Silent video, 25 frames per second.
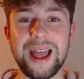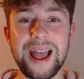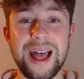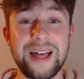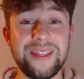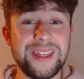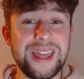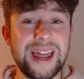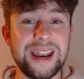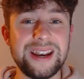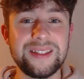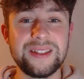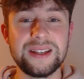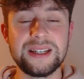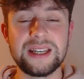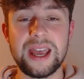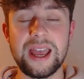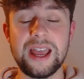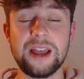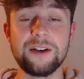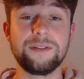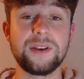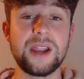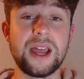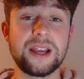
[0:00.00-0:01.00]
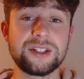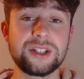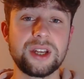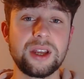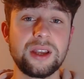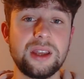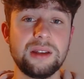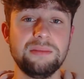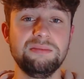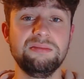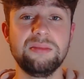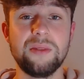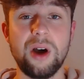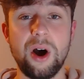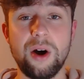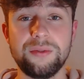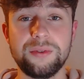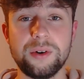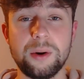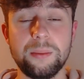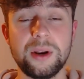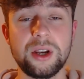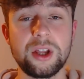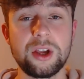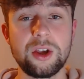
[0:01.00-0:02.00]
At the end of the day, if Leicester can
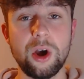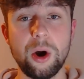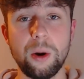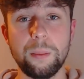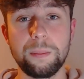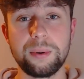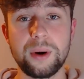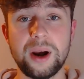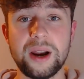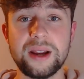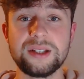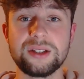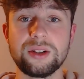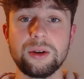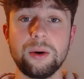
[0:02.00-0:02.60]
offer him at a cut price,